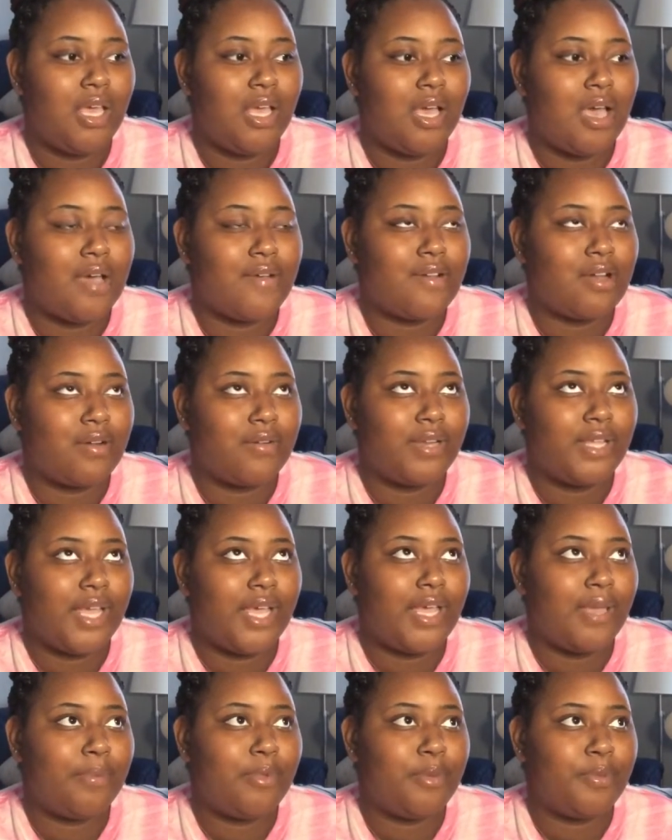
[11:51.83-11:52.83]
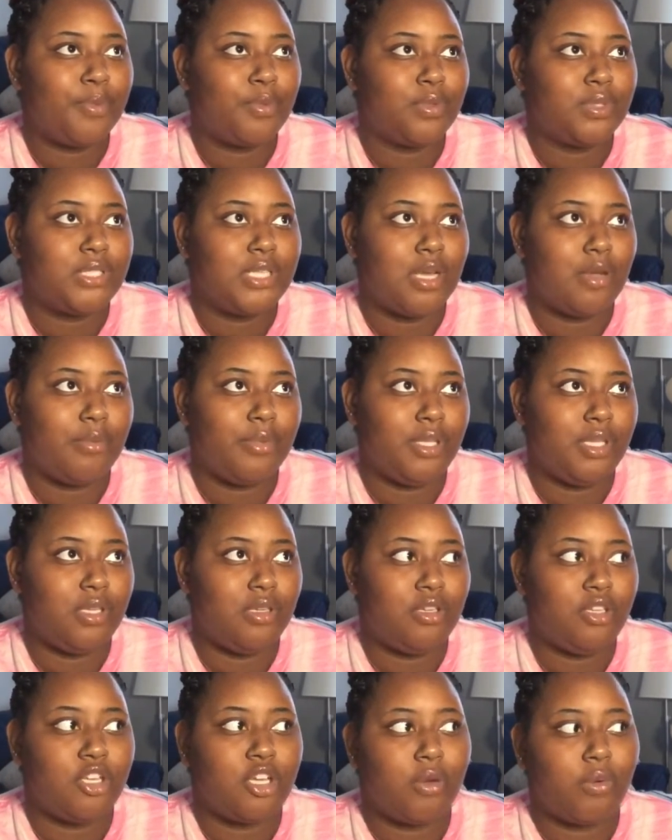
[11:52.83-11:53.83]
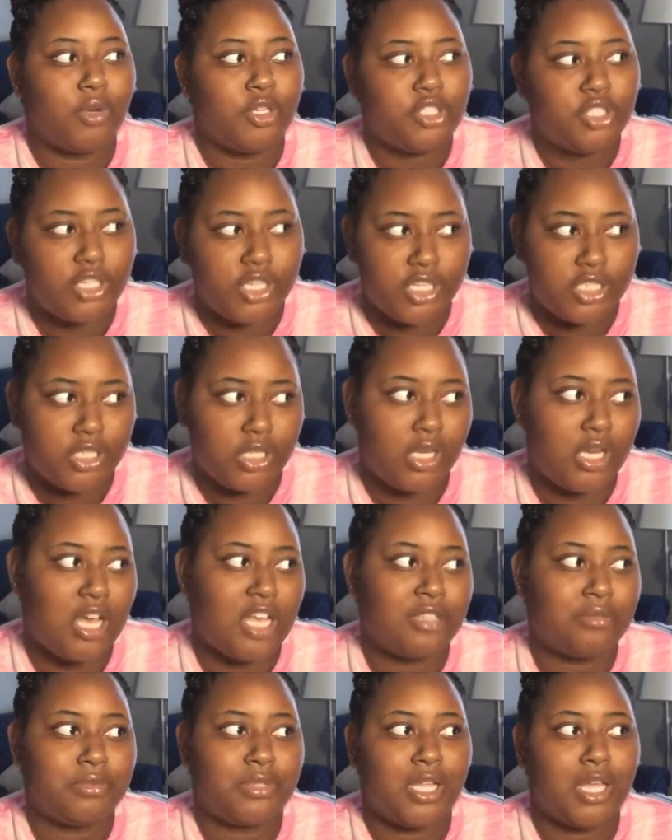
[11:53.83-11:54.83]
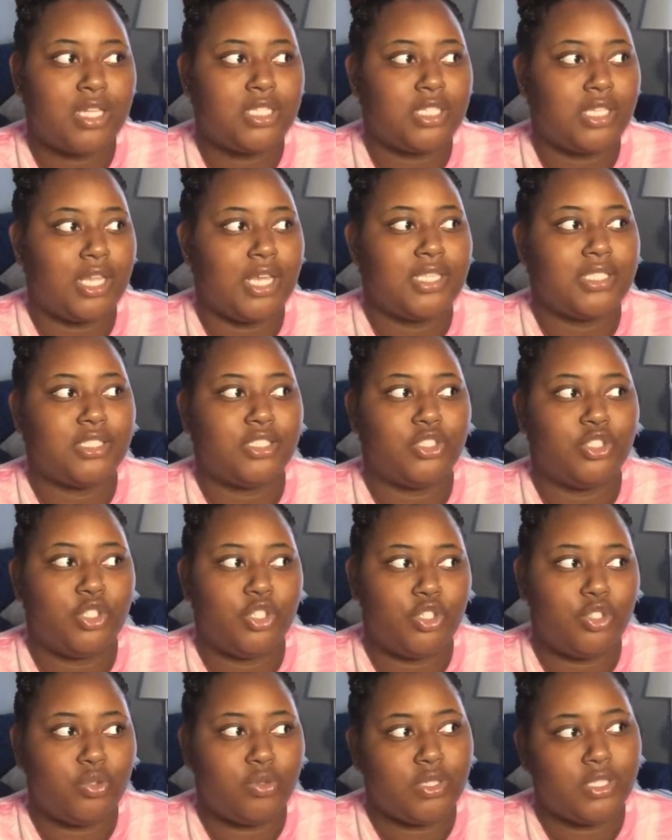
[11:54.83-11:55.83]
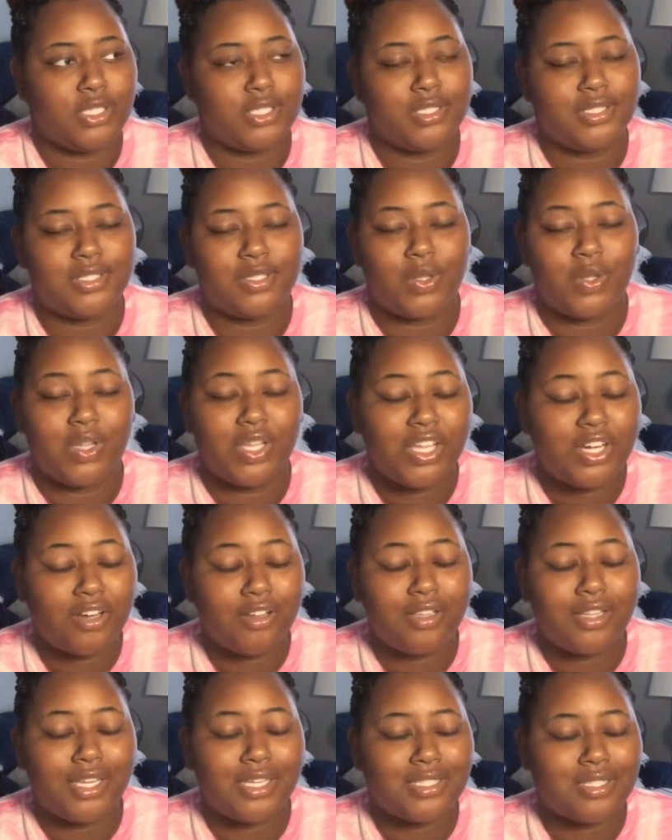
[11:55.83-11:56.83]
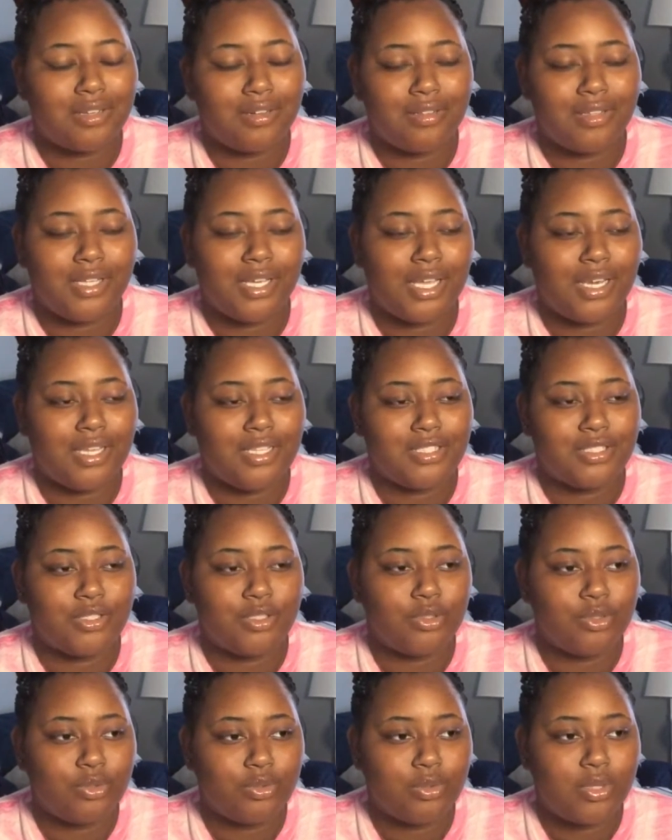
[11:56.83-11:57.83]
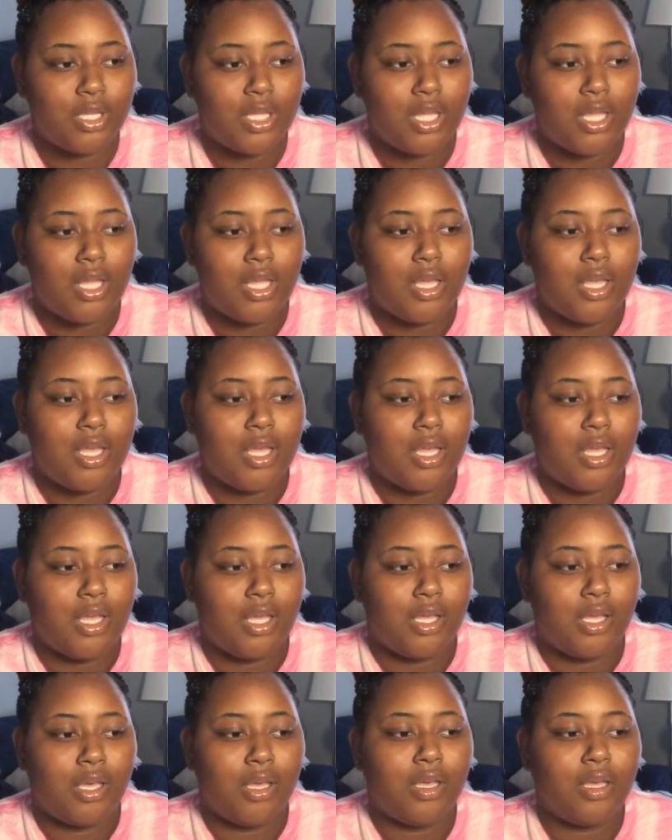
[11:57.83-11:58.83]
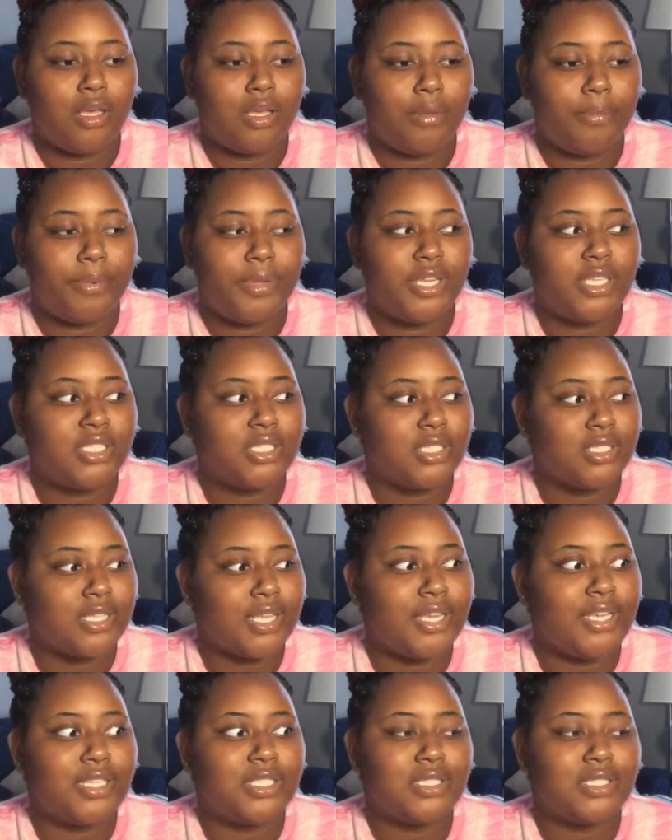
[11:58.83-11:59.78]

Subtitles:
I've already had people tell me, once you get your cosmetology license, you can do this. So literally, that's the only thing I need to do. But it's just, I need to